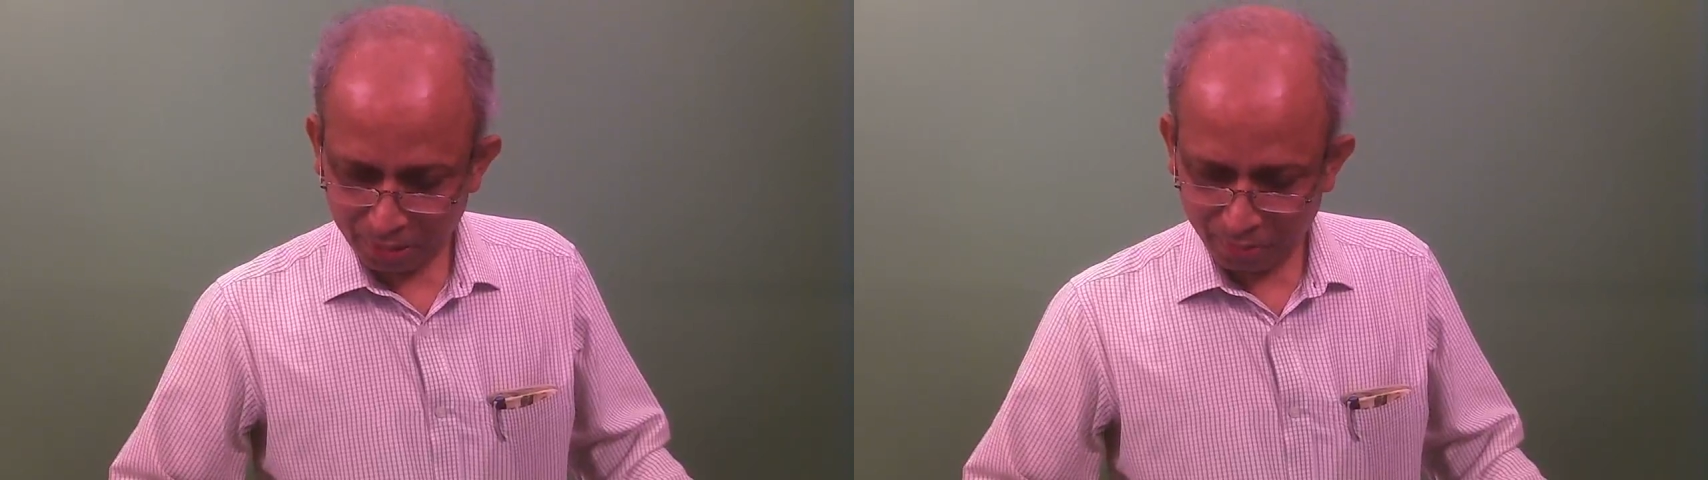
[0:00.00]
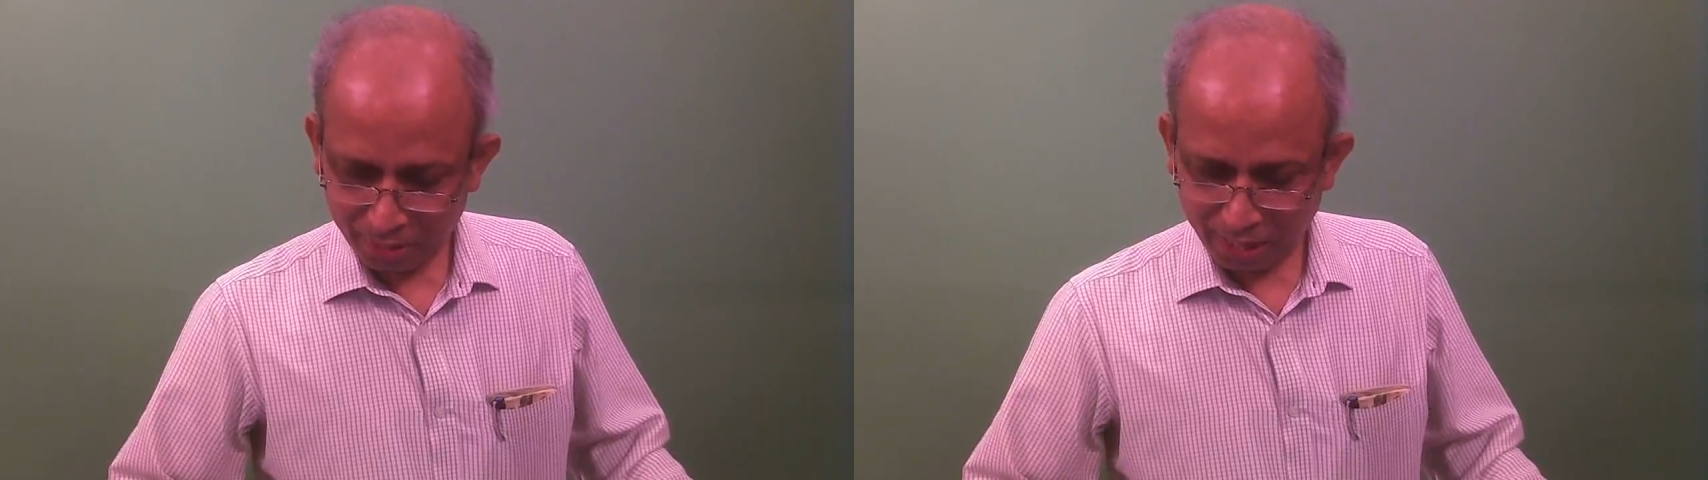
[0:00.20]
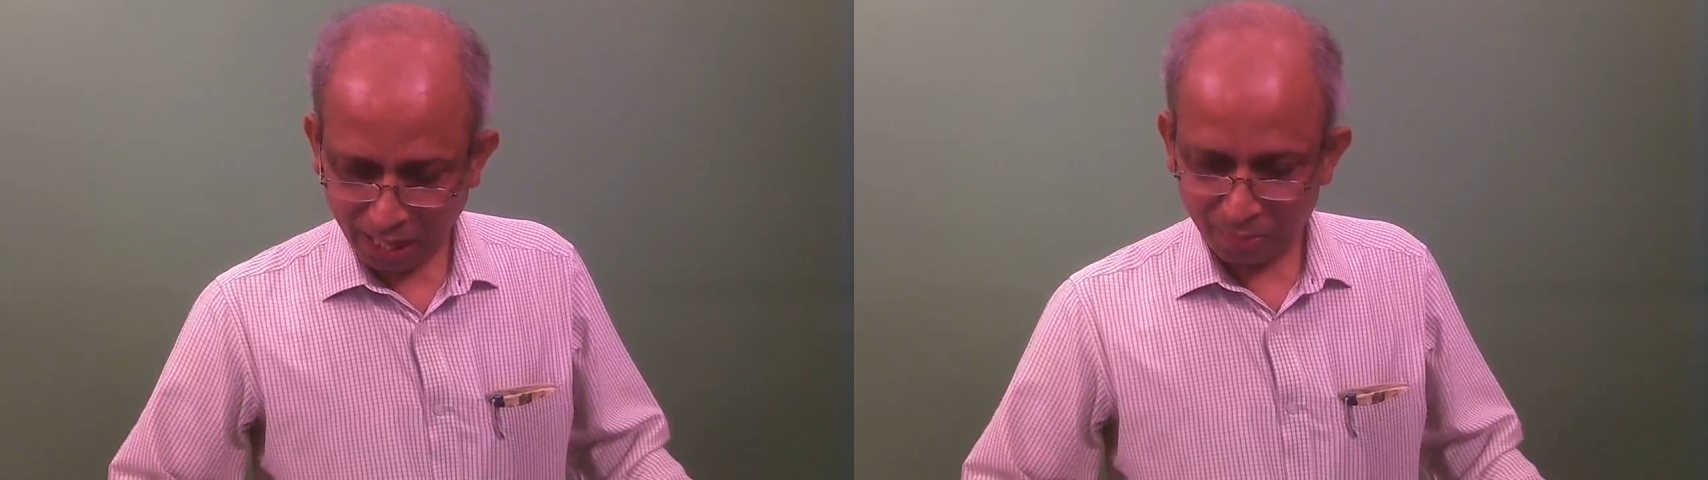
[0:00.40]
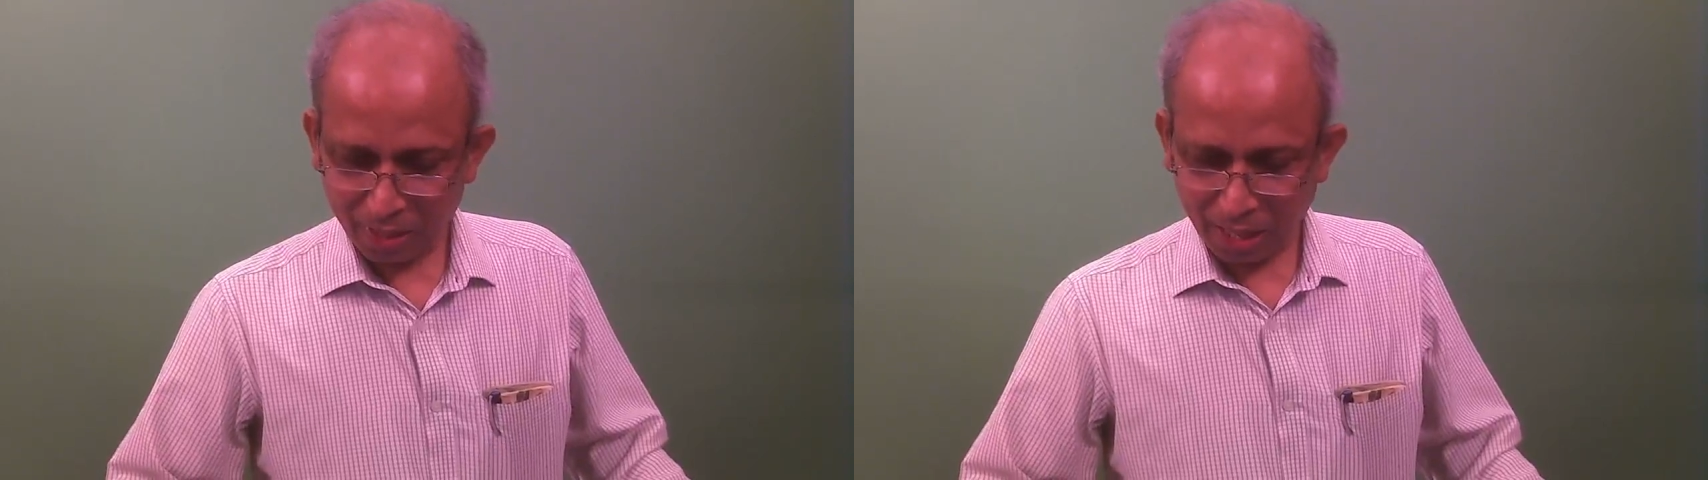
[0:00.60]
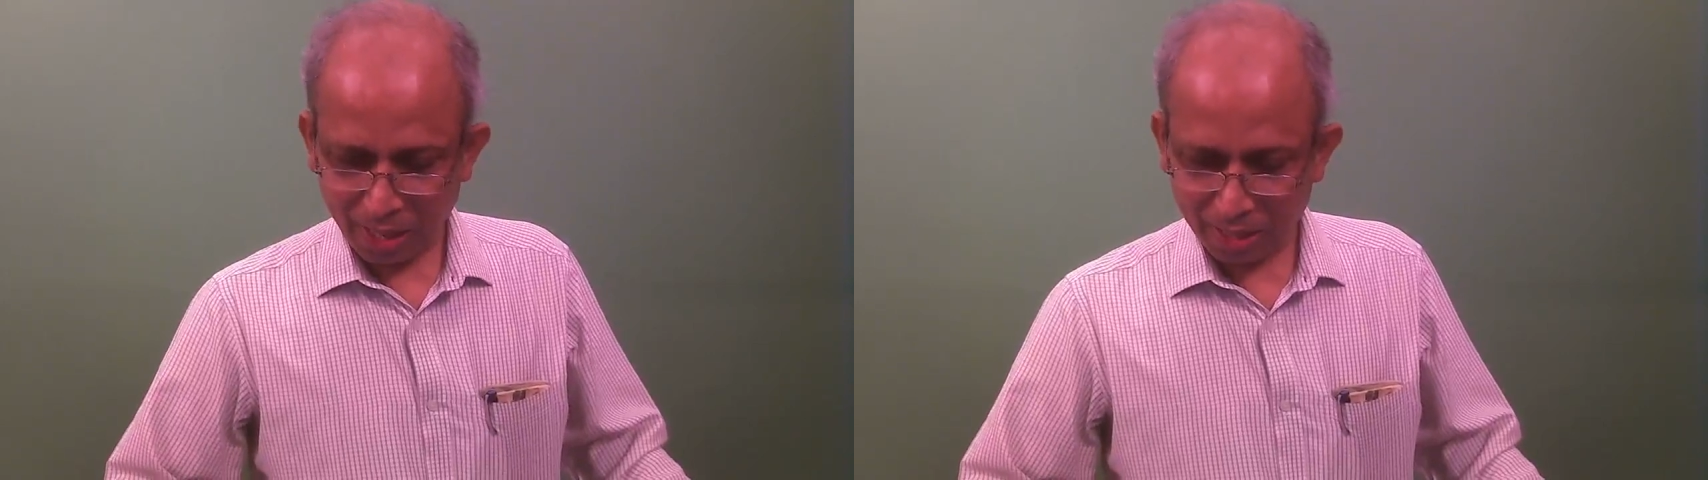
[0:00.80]
see if it can
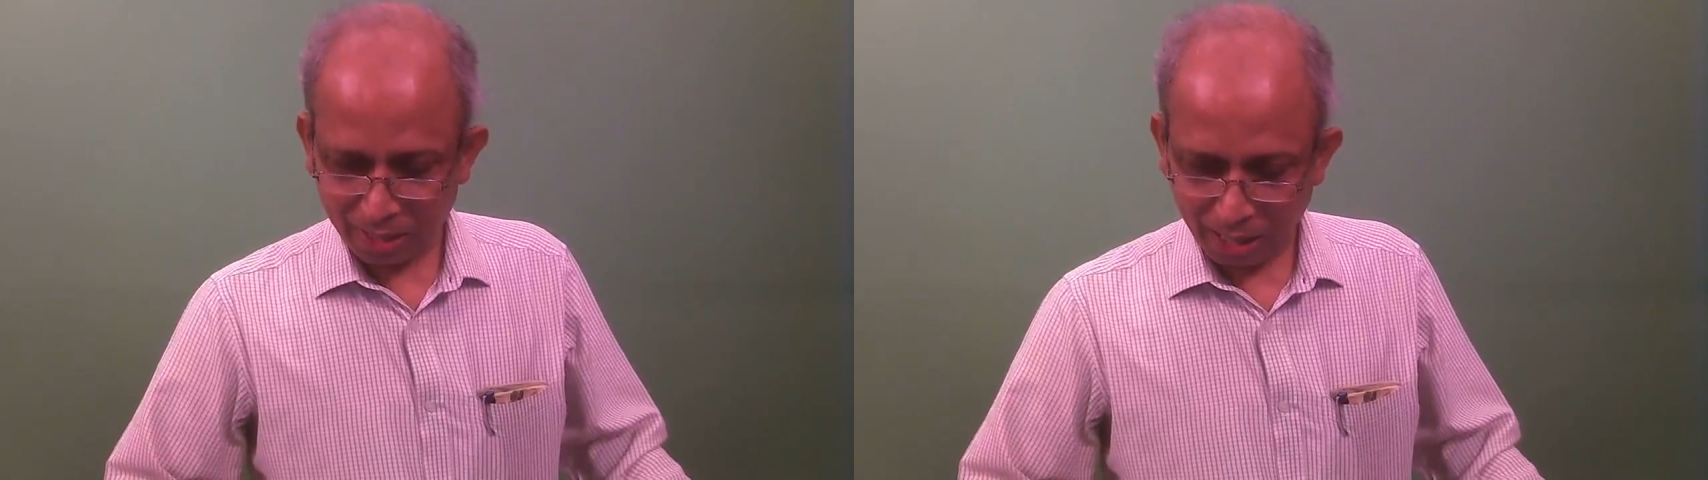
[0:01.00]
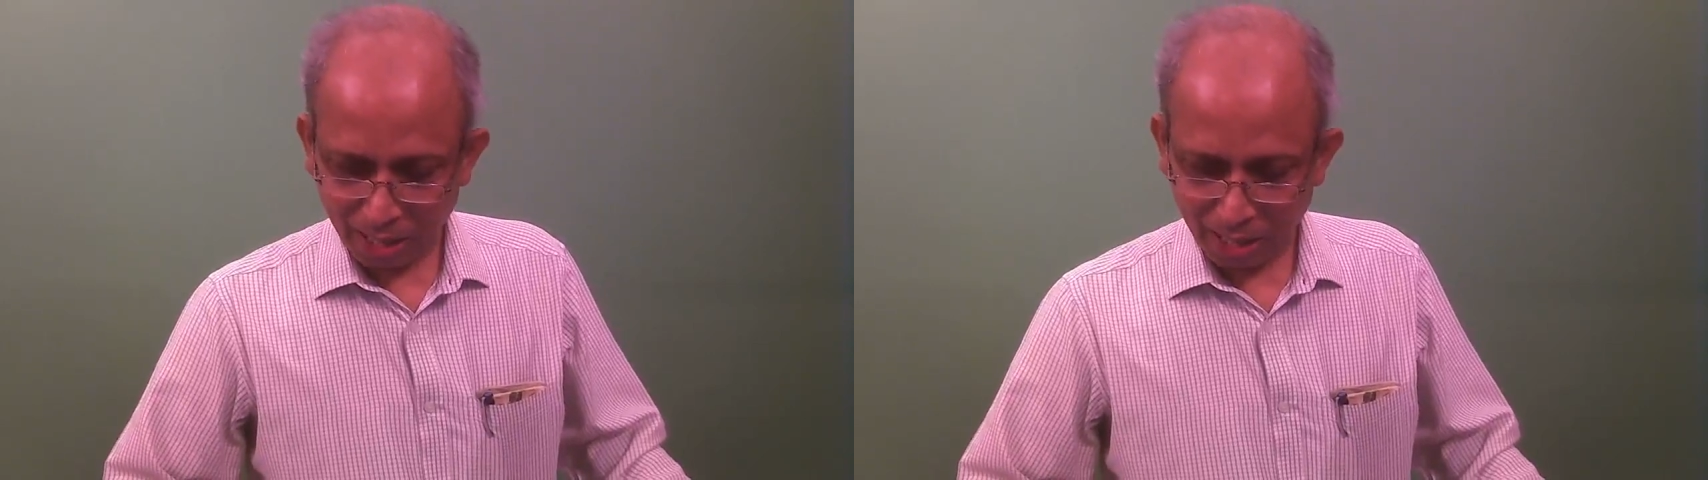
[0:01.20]
be. I